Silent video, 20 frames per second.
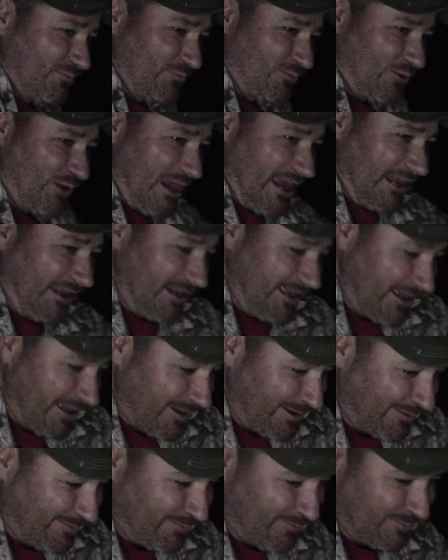right now.
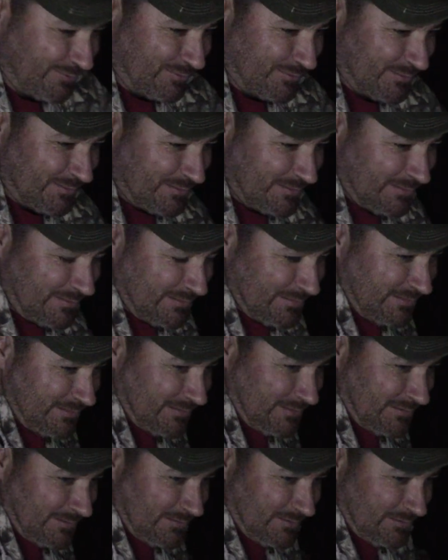Okay.
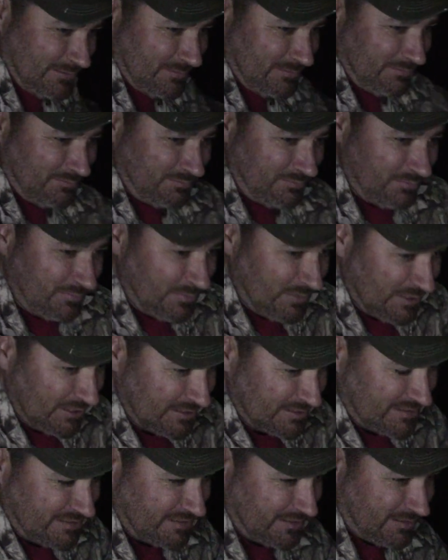
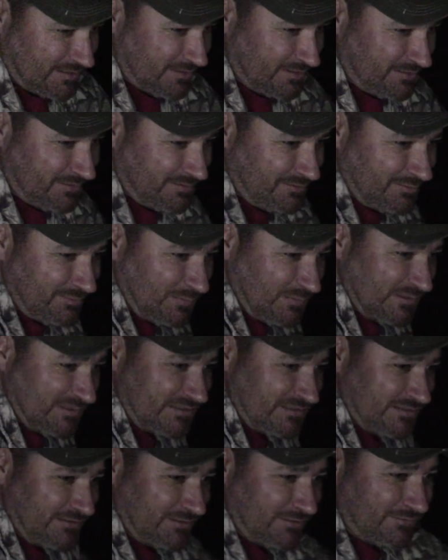But uh, we
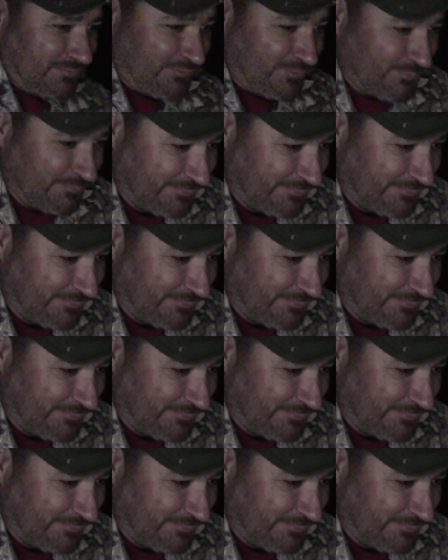still a few